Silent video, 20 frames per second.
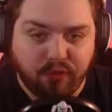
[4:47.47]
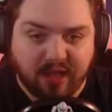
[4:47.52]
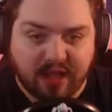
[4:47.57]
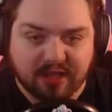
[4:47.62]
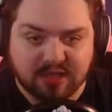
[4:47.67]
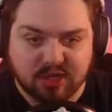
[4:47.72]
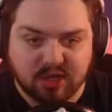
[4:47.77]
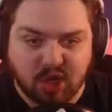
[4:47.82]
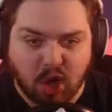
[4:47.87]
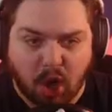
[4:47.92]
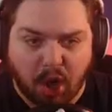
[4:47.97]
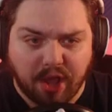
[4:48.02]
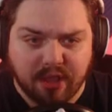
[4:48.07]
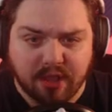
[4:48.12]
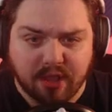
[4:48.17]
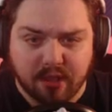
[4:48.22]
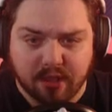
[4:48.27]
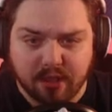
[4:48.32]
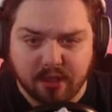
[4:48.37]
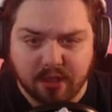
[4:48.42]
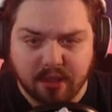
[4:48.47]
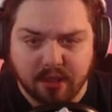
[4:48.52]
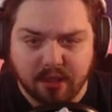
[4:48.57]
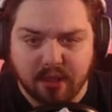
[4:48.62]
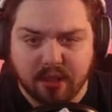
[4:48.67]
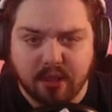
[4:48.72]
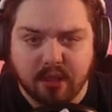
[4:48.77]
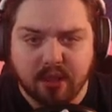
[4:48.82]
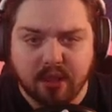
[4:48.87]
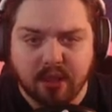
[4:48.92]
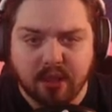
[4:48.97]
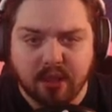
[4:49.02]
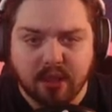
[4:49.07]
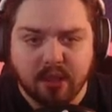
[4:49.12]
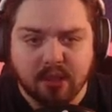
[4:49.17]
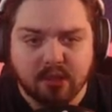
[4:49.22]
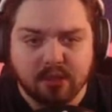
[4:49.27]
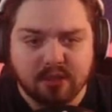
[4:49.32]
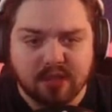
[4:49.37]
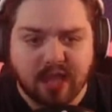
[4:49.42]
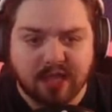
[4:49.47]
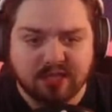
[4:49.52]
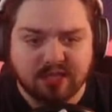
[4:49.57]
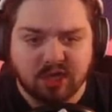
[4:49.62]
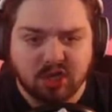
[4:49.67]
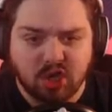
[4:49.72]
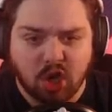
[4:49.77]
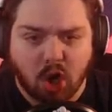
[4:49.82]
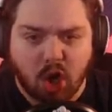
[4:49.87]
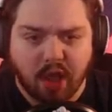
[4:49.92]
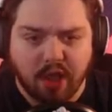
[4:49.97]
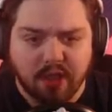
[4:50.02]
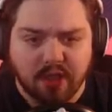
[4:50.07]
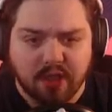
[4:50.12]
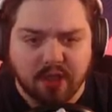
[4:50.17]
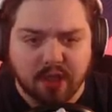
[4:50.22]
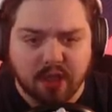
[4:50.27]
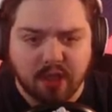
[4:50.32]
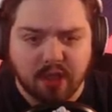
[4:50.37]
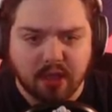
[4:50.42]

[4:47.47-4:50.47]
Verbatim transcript: That's a gun! That's a gun!